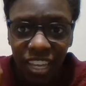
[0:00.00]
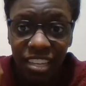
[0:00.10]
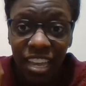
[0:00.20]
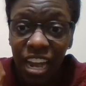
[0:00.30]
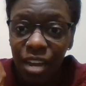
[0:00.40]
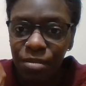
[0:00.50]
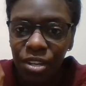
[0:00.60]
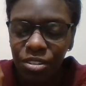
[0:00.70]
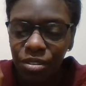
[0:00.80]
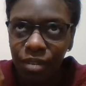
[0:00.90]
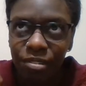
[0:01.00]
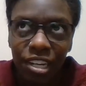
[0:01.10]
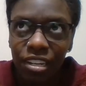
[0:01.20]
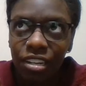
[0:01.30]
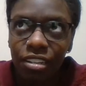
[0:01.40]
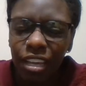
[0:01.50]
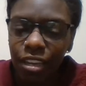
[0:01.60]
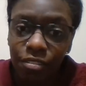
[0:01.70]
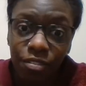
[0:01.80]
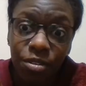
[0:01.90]
yeah, I'm not gonna
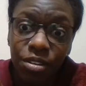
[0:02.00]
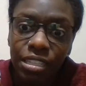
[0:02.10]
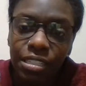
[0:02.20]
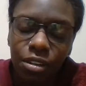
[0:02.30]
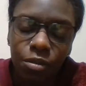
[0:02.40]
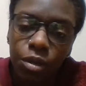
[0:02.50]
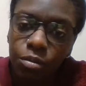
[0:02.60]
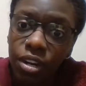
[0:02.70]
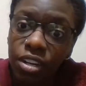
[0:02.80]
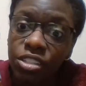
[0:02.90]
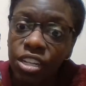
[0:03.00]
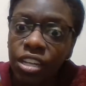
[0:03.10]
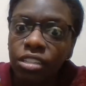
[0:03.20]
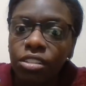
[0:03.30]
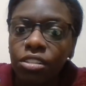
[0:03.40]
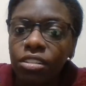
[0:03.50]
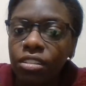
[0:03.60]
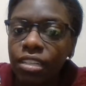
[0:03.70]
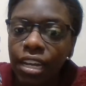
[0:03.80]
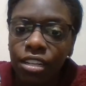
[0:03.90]
like focus on one project
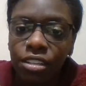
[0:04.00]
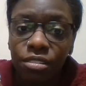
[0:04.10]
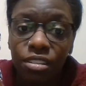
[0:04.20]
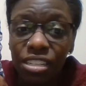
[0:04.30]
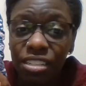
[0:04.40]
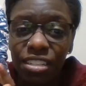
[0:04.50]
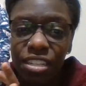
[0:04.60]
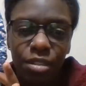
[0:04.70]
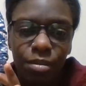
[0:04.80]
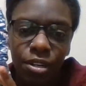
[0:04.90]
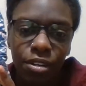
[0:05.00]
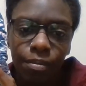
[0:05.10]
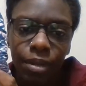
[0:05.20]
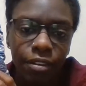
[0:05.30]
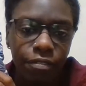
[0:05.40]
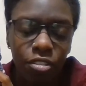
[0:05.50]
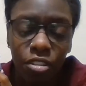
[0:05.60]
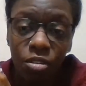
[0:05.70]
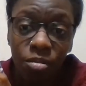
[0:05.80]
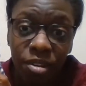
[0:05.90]
or kind of stick to monochromatic for
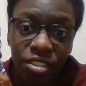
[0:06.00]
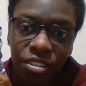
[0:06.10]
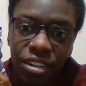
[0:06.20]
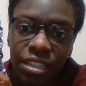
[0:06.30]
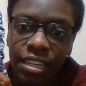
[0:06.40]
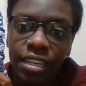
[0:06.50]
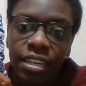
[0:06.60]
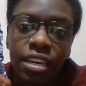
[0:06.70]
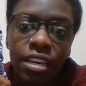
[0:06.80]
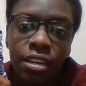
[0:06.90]
the whole month or anything.